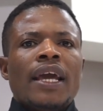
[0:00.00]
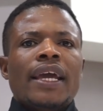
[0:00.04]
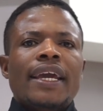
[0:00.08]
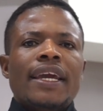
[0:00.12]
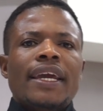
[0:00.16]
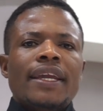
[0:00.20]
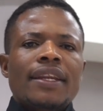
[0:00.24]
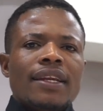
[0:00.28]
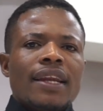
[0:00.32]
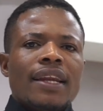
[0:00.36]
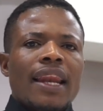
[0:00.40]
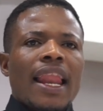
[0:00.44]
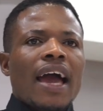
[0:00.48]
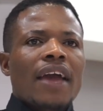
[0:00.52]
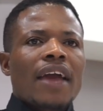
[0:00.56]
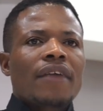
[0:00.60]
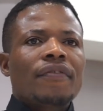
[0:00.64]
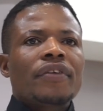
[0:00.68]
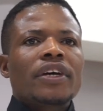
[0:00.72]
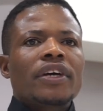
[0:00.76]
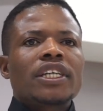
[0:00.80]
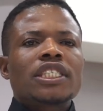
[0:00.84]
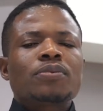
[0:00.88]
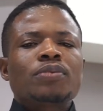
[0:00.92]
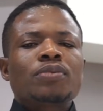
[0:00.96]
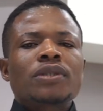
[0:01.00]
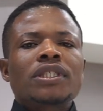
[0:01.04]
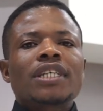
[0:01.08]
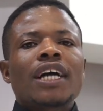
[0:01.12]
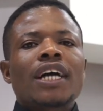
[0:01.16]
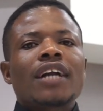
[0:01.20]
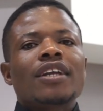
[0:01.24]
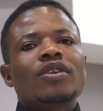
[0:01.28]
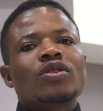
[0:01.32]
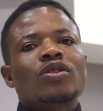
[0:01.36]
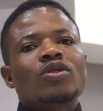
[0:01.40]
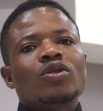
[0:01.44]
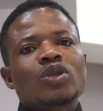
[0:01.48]
in life,
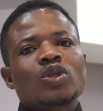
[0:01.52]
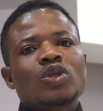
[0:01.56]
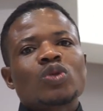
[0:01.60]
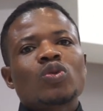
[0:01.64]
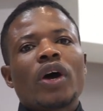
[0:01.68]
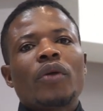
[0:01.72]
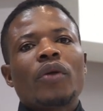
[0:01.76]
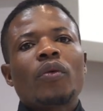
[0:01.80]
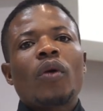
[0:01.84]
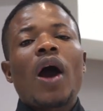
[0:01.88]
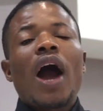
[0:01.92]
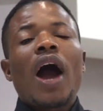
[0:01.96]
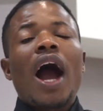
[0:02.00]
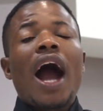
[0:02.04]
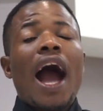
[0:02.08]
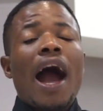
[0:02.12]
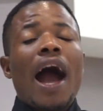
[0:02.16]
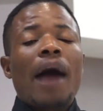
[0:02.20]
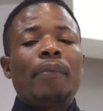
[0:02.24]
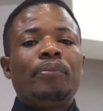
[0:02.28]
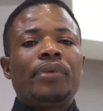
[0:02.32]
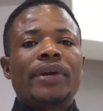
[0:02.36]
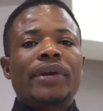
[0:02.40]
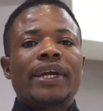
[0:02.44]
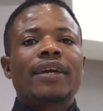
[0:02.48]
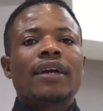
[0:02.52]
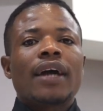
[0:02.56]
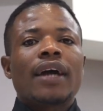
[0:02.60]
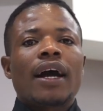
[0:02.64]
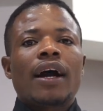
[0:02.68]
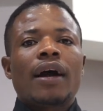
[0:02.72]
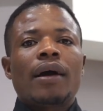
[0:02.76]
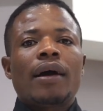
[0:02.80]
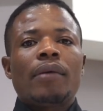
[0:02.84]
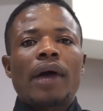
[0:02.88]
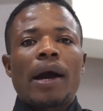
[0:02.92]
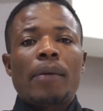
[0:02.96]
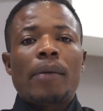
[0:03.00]
especially those one who
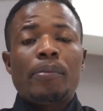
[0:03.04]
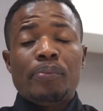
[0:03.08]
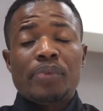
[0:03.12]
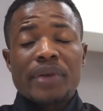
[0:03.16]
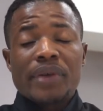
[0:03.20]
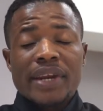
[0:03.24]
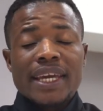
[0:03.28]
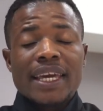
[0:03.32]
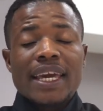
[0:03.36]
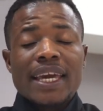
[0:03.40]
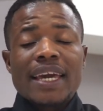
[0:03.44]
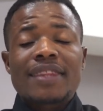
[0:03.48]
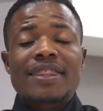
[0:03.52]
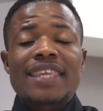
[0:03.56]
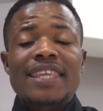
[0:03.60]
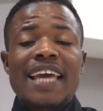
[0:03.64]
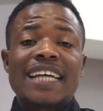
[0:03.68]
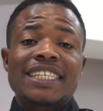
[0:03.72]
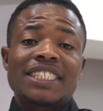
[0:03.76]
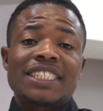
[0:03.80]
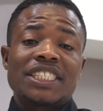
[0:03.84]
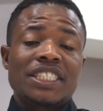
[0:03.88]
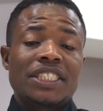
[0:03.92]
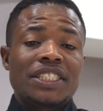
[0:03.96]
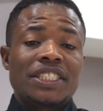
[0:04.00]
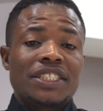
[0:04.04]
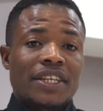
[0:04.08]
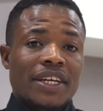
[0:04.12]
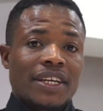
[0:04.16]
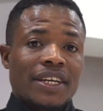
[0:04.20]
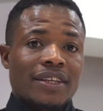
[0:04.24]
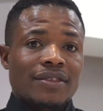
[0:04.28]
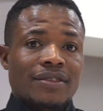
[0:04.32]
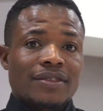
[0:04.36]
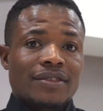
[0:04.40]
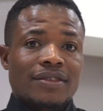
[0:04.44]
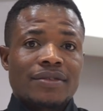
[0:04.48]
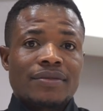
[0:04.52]
are bringing their
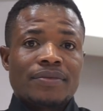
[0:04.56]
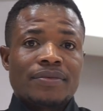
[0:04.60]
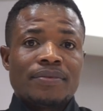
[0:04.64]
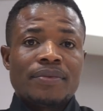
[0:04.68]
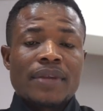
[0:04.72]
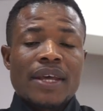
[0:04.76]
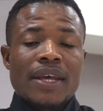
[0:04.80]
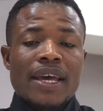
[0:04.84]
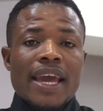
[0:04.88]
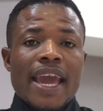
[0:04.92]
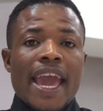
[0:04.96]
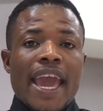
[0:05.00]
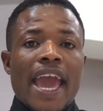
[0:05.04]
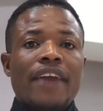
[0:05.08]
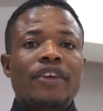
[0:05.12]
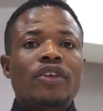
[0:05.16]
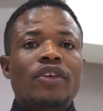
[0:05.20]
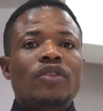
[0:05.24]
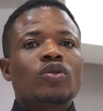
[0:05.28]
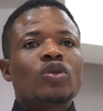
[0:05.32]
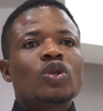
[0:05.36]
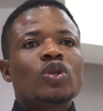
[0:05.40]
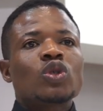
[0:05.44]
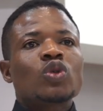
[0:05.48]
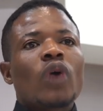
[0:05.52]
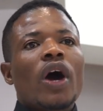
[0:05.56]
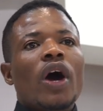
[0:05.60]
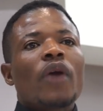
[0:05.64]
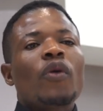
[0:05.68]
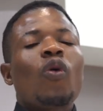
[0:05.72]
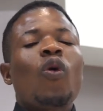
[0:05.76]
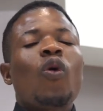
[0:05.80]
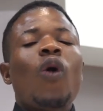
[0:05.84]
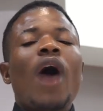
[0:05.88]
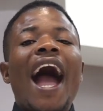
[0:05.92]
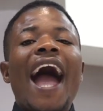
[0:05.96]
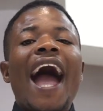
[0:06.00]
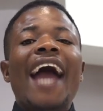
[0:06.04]
children and those one
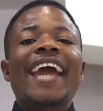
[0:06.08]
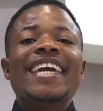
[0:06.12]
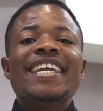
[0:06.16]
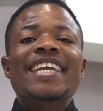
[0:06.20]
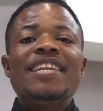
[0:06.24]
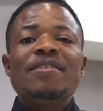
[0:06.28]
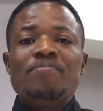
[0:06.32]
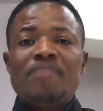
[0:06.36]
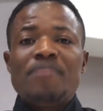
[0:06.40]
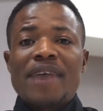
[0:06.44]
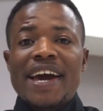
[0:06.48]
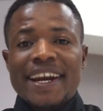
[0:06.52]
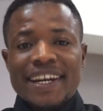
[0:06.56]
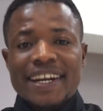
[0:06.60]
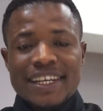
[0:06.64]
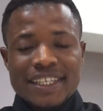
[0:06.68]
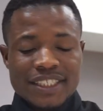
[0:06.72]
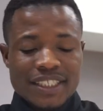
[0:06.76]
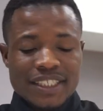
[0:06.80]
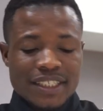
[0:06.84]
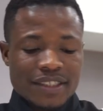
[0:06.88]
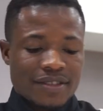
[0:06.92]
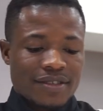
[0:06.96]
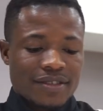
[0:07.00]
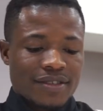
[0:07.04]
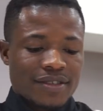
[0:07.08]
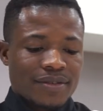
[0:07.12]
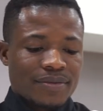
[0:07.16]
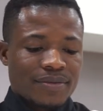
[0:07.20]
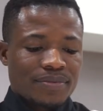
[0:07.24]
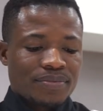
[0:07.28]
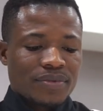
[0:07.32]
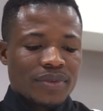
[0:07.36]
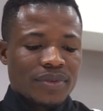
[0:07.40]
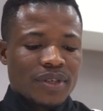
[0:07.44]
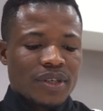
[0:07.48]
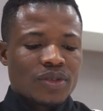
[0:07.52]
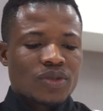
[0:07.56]
who are in marriages.
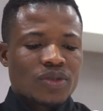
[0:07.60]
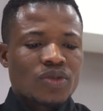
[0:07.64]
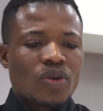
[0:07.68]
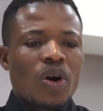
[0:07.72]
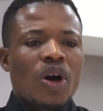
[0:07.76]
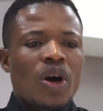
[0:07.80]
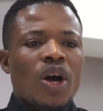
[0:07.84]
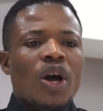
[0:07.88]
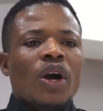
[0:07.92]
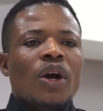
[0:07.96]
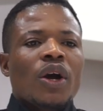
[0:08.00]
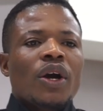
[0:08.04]
So,